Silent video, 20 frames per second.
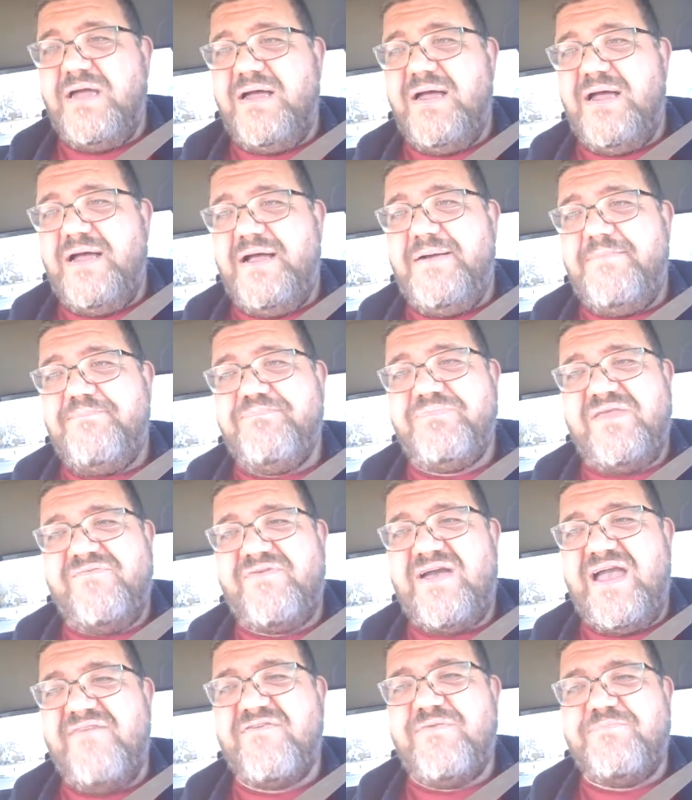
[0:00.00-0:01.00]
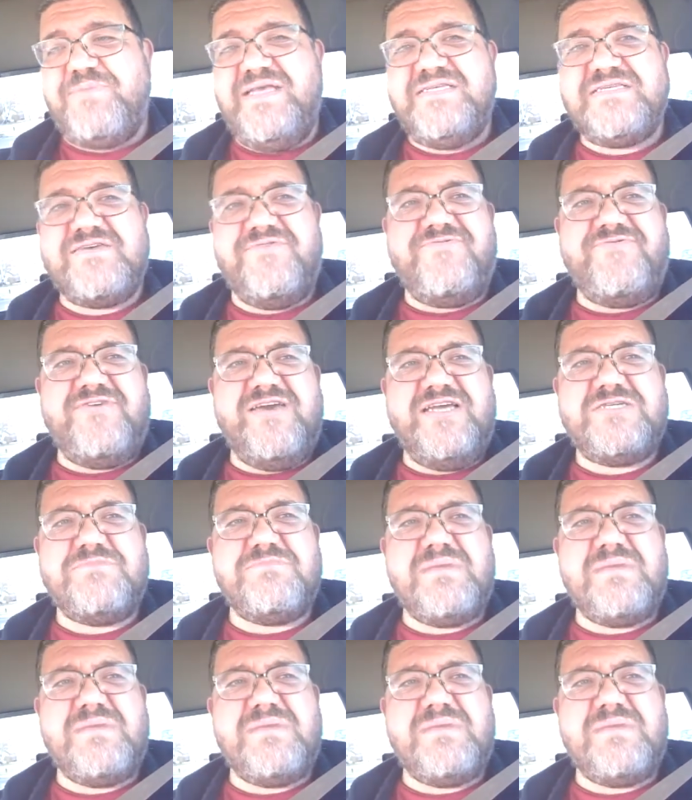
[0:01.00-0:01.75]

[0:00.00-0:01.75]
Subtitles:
If I have a piece of fish,